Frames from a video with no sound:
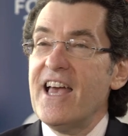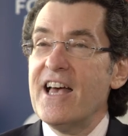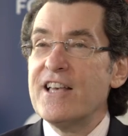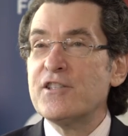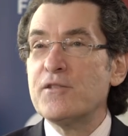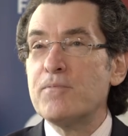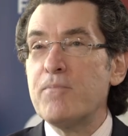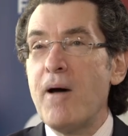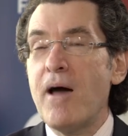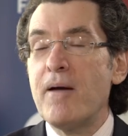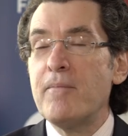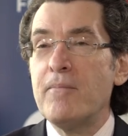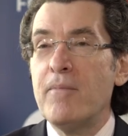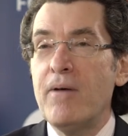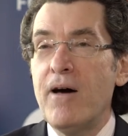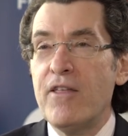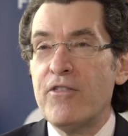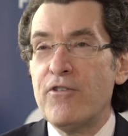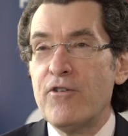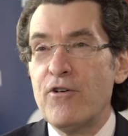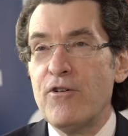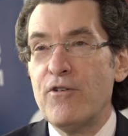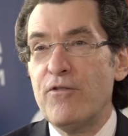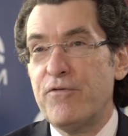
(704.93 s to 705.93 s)
Yes, my
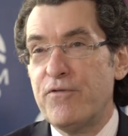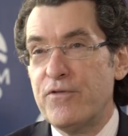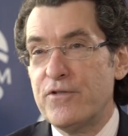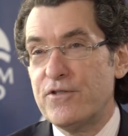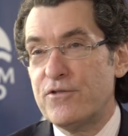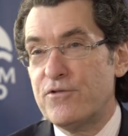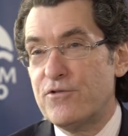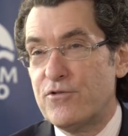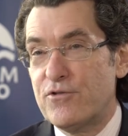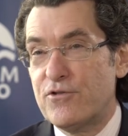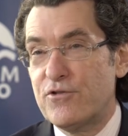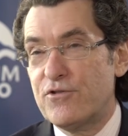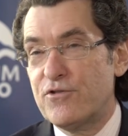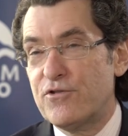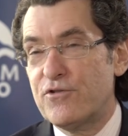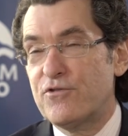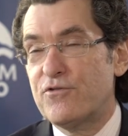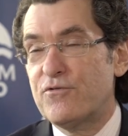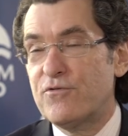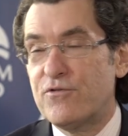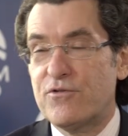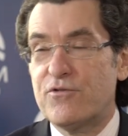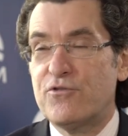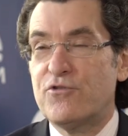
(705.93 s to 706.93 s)
mother, who's